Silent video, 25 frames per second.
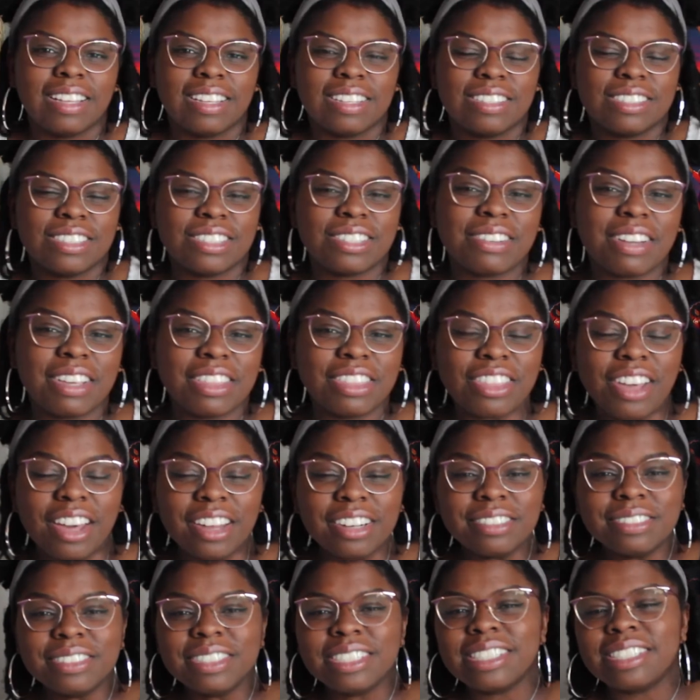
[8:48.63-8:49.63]
So I thought
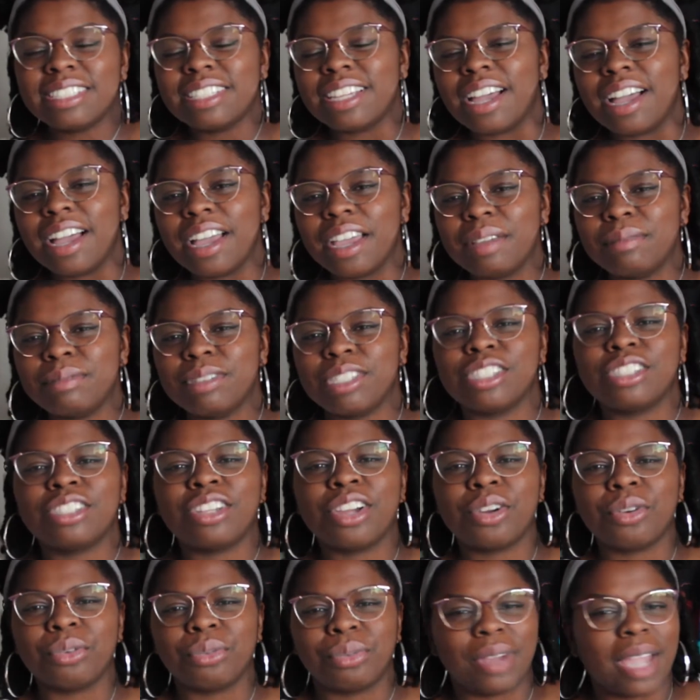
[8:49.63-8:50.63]
it was time to
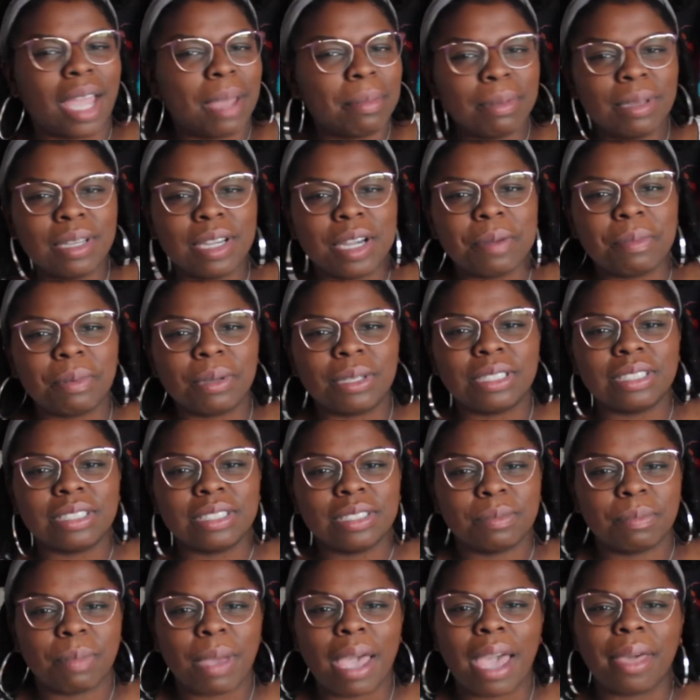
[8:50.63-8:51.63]
start wrapping up on
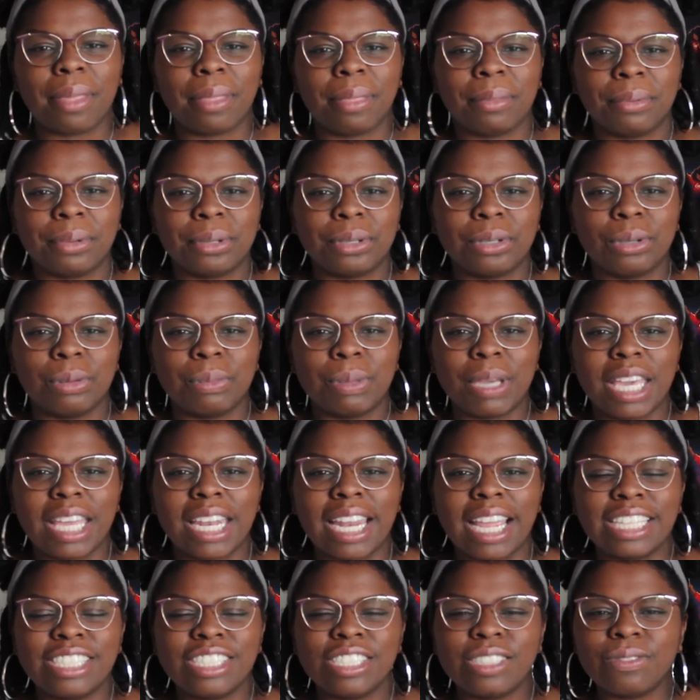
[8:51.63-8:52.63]
this bathroom,
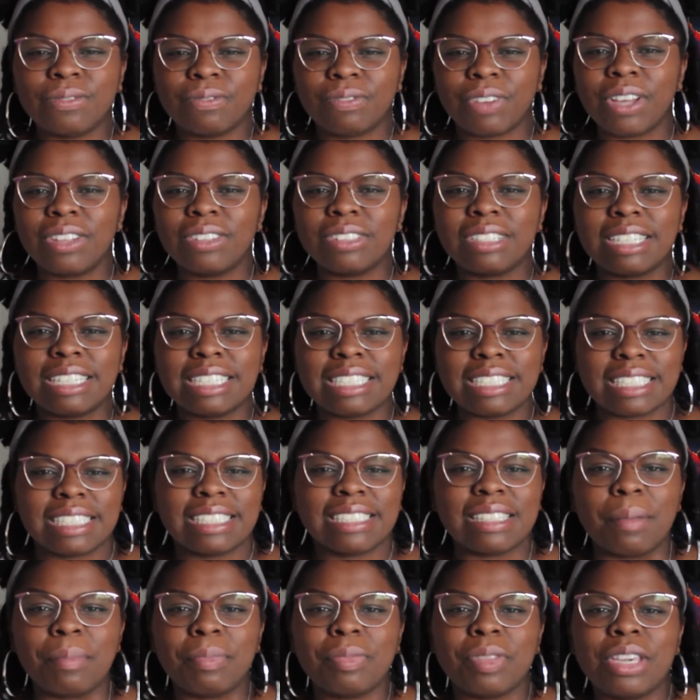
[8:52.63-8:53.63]
and I just felt like
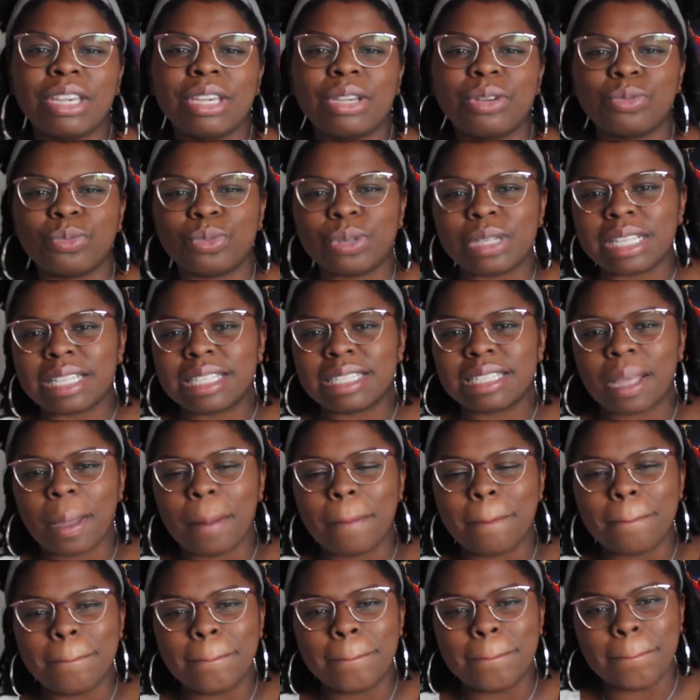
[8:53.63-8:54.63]
something was
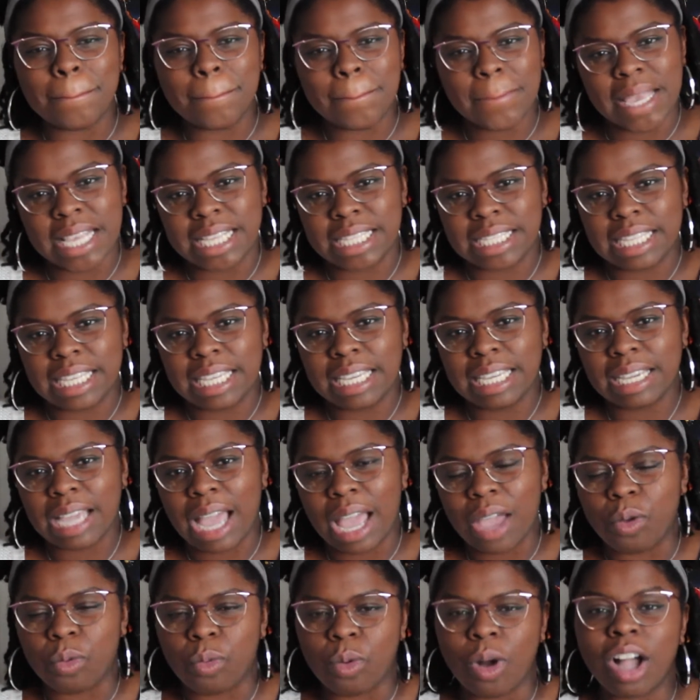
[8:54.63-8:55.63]
missing.
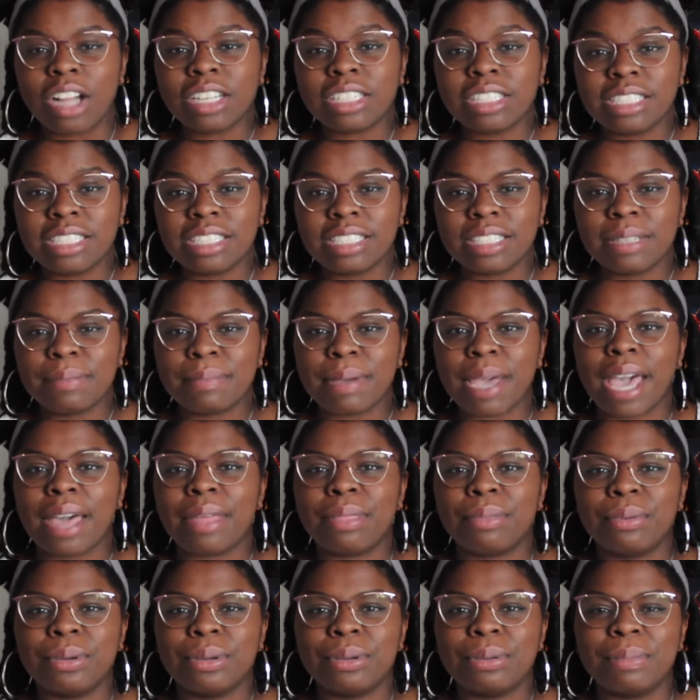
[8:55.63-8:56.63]
I walked into the
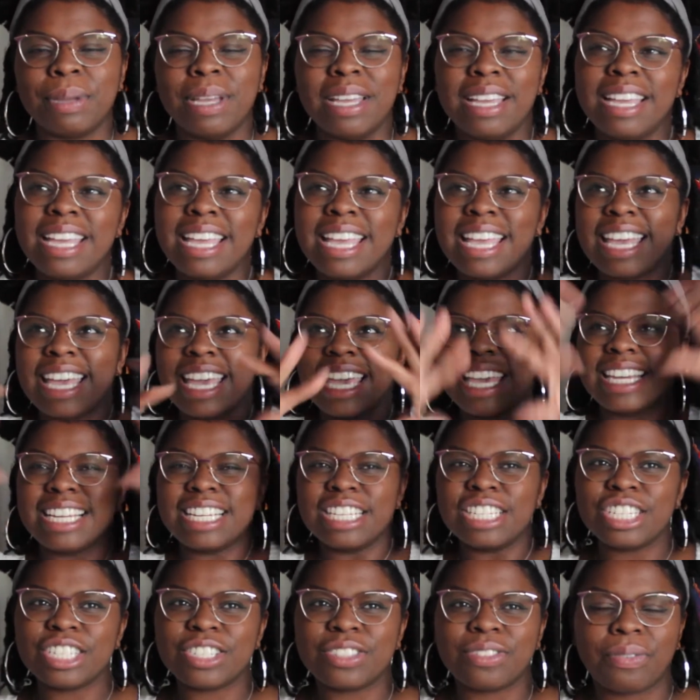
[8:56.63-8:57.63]
bathroom and
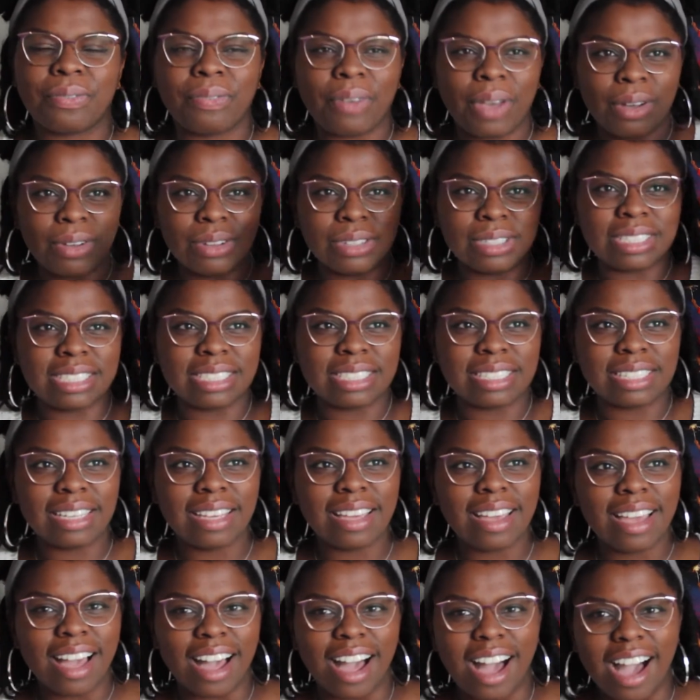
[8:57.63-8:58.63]
it just felt
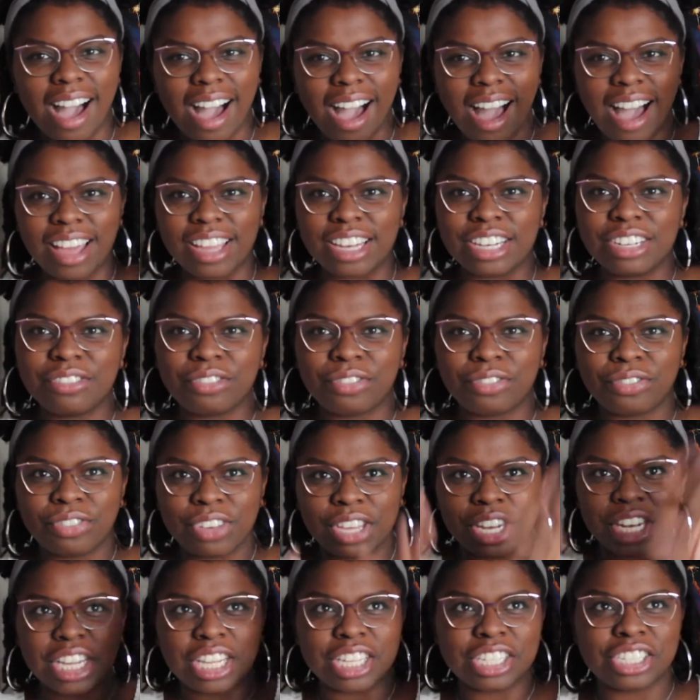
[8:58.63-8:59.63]

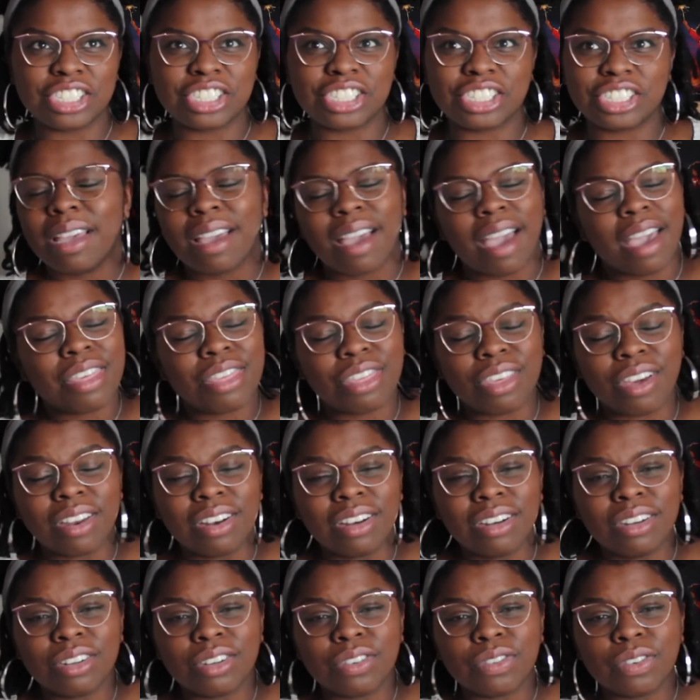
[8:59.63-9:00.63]
unfinished. I
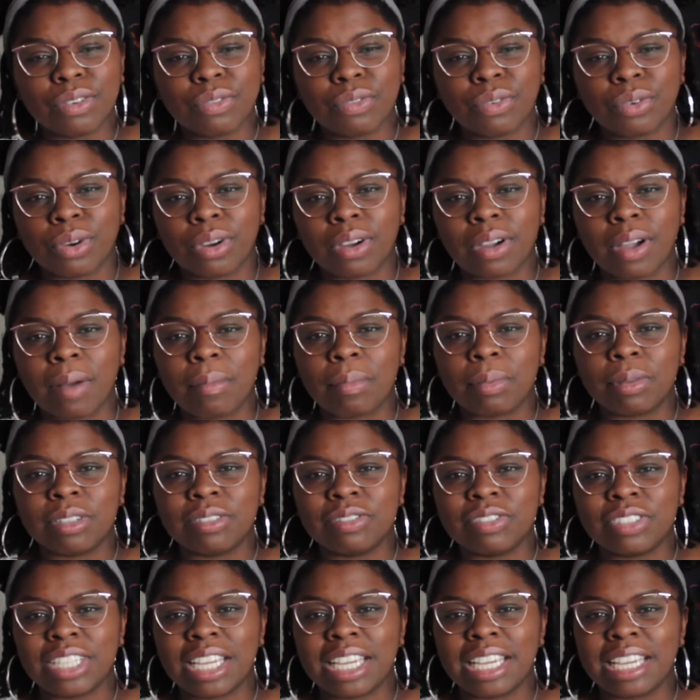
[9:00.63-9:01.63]
thought it over for a couple
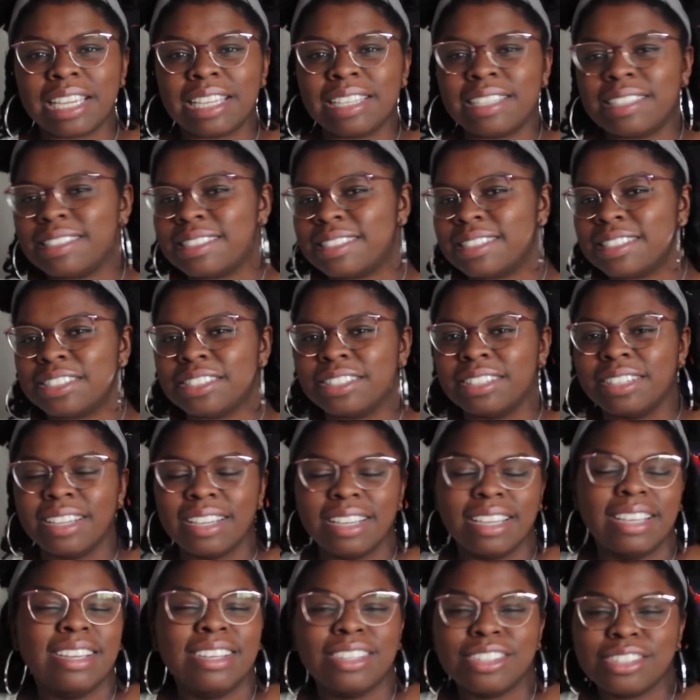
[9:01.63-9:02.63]
of days and
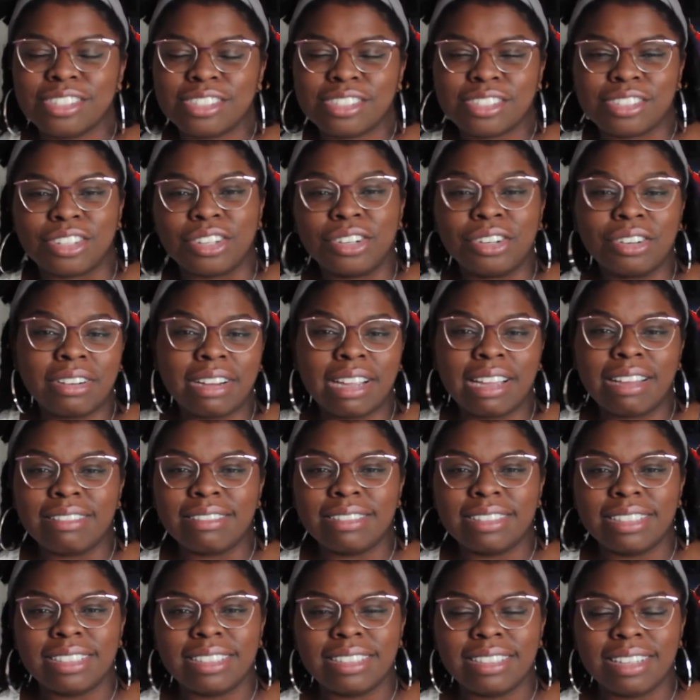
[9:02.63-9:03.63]
stood
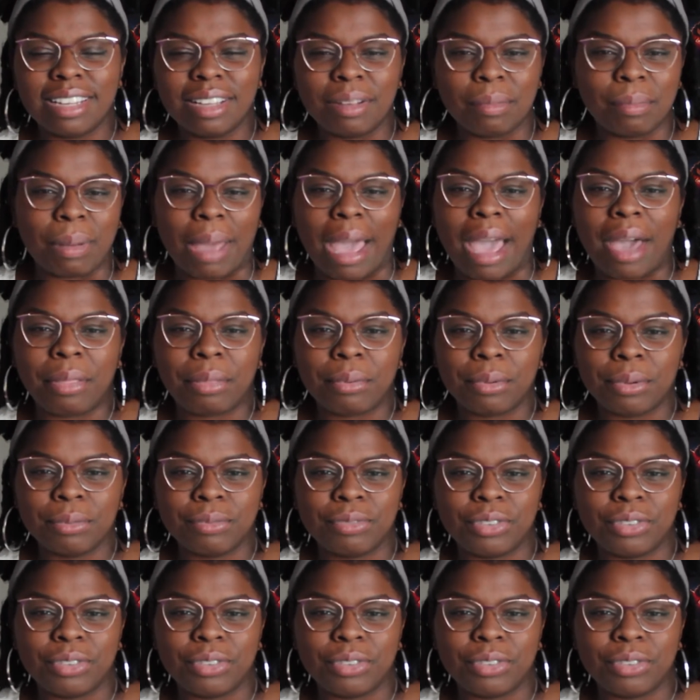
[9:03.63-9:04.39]
around in a bathroom